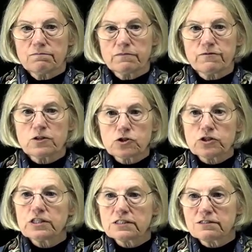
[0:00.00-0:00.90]
filter
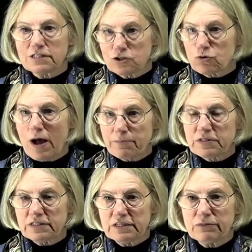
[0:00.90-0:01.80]
that
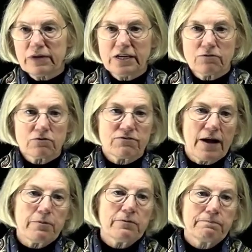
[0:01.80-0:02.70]
dropped the radio over
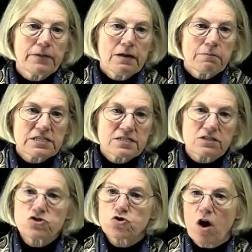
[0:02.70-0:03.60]
fiber, but
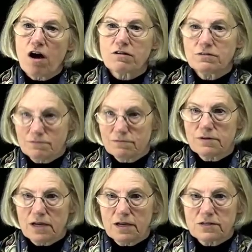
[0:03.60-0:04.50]
still strong
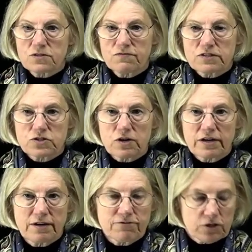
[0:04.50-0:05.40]

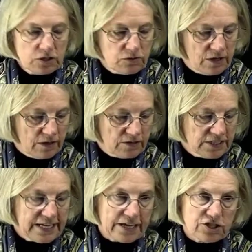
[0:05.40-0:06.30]
enough for good
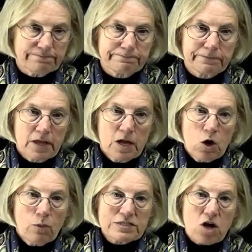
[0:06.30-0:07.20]
detection.
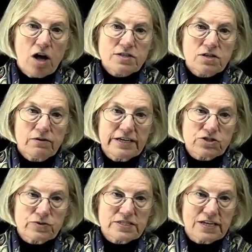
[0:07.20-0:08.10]
What's also
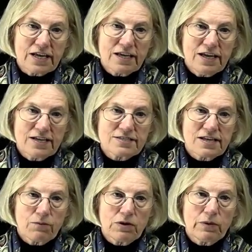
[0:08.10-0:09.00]
interesting is
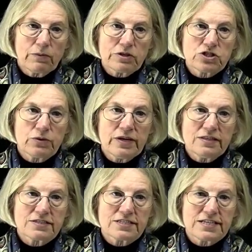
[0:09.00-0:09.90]
that when we were doing
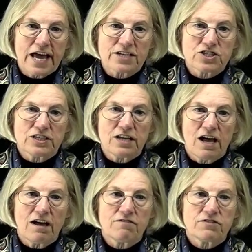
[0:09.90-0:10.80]
the detection
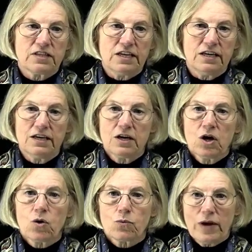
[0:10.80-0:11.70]
of the
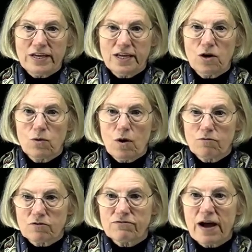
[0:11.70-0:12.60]
radio
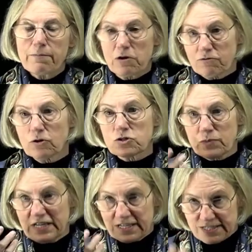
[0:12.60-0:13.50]
over fiber, of course
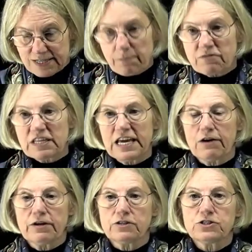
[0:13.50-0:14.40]
we needed some of the
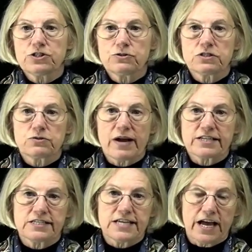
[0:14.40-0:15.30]
carrier to do the direct
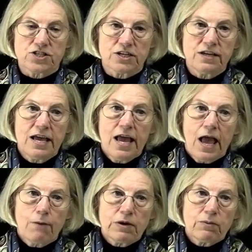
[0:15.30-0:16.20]
detection,
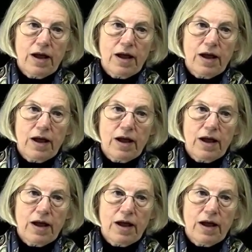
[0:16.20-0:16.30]
and we were